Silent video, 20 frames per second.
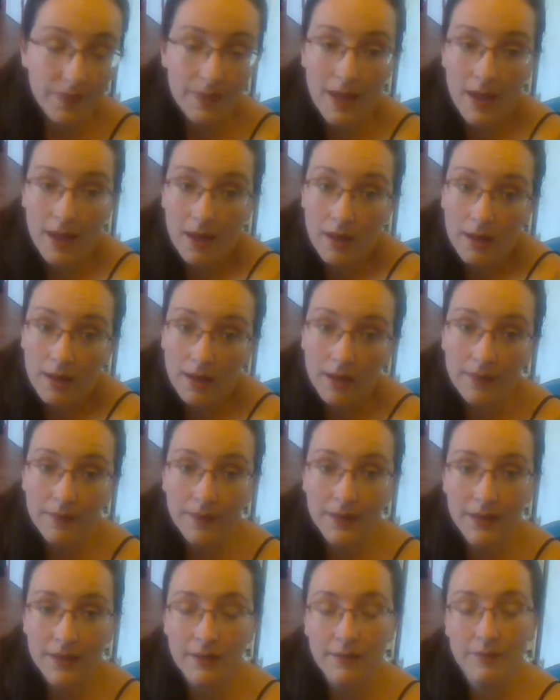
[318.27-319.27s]
And
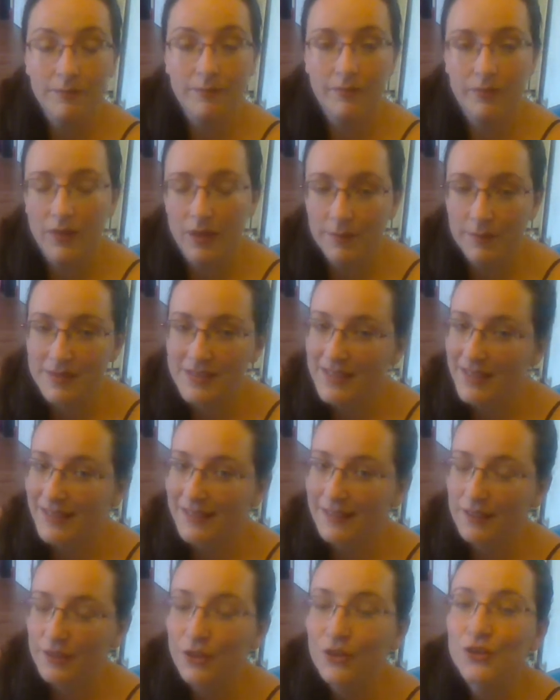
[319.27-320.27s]
then, I've been
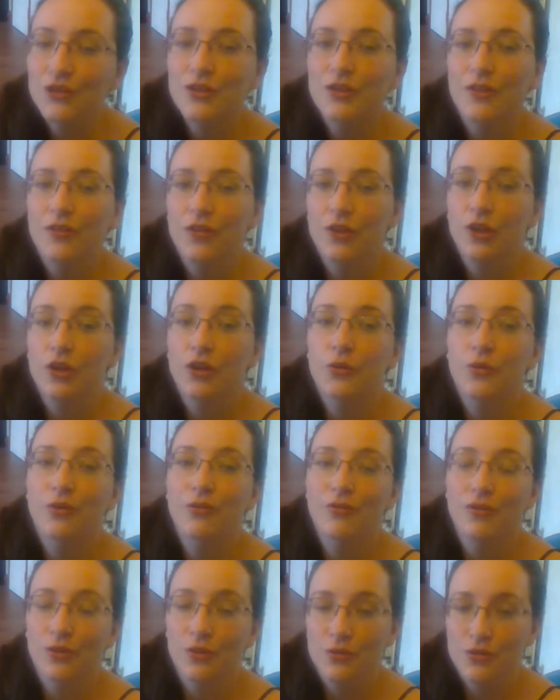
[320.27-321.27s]
saying a lot, the Lunar
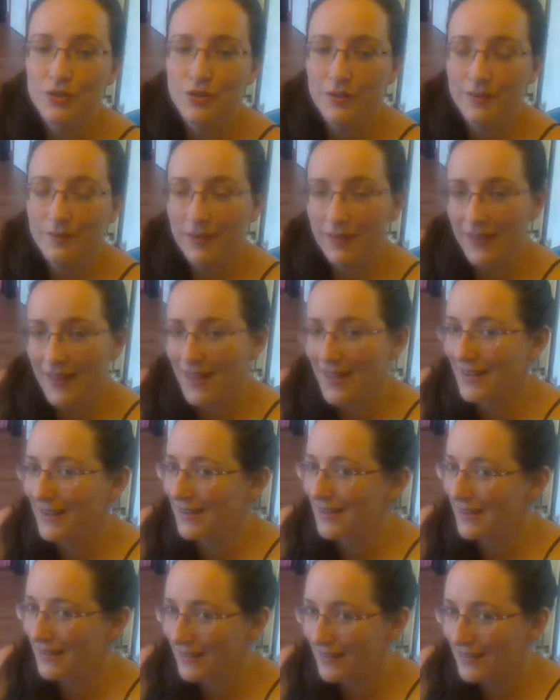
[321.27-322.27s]
Flute. That
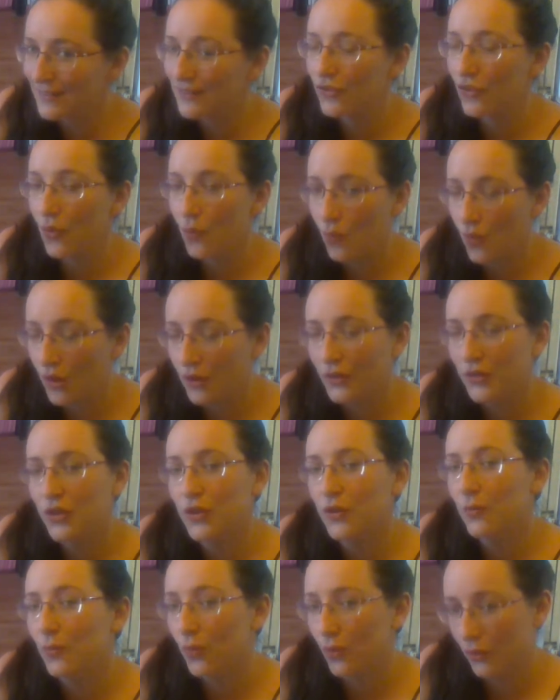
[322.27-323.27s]
is the one
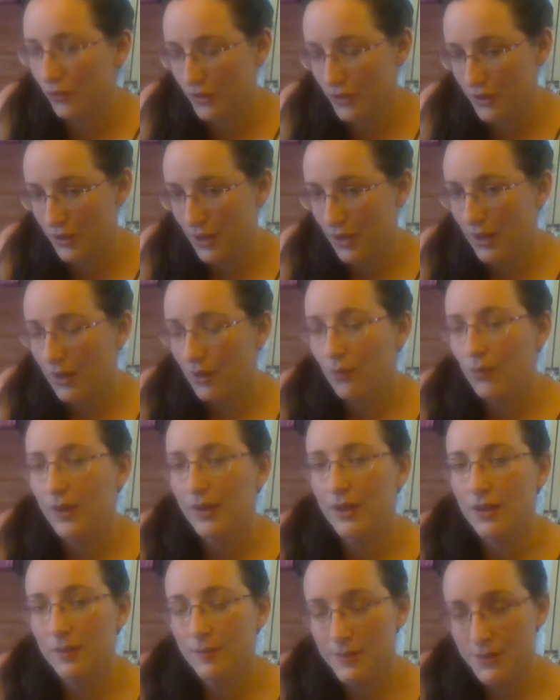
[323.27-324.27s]
you want. When
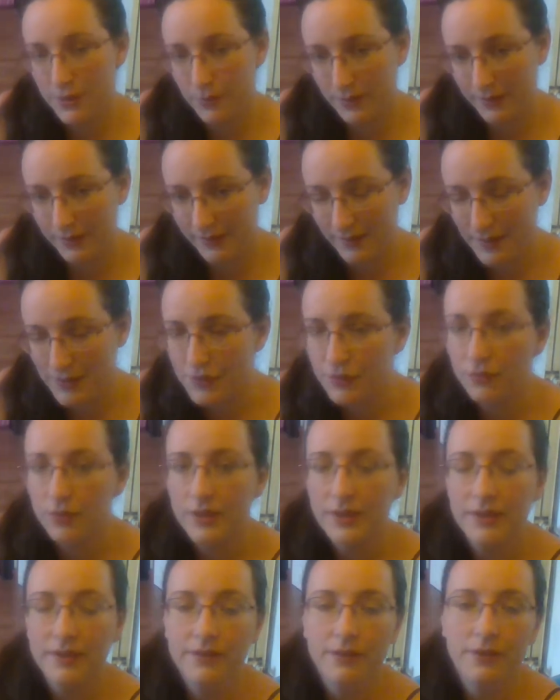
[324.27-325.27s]
it comes to
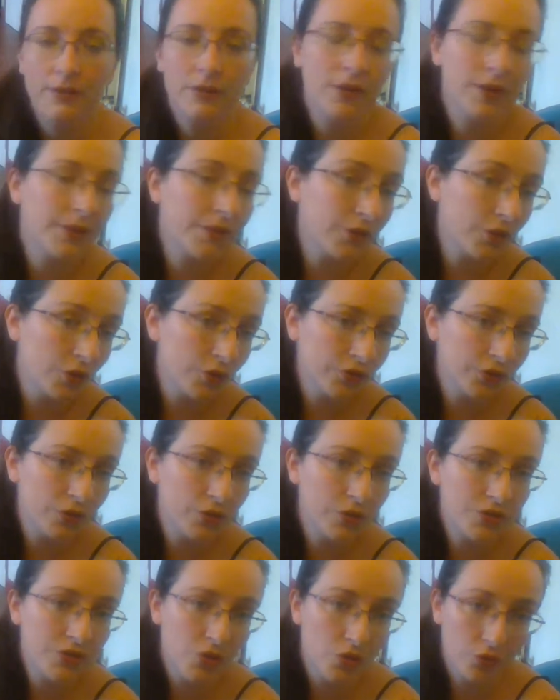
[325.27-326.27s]
accessories, neither the
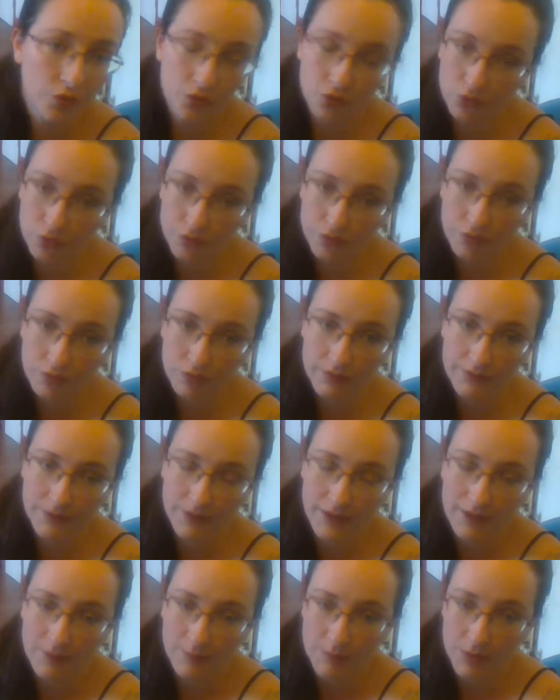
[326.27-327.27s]
Noceros nor the
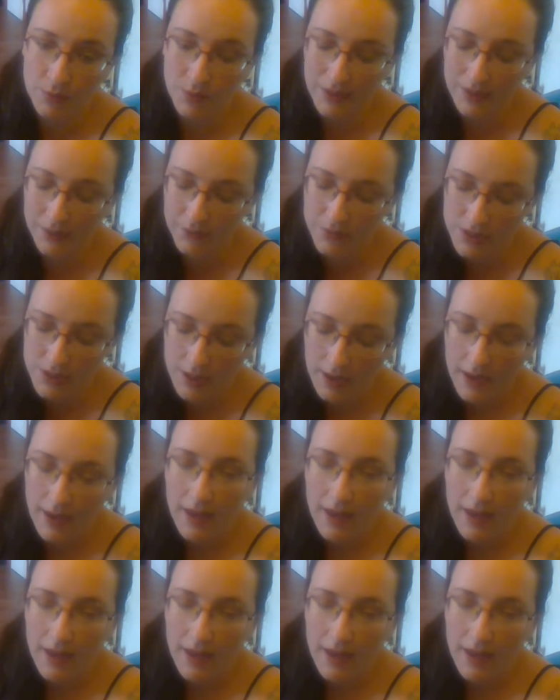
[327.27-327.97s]
Griffon help you out,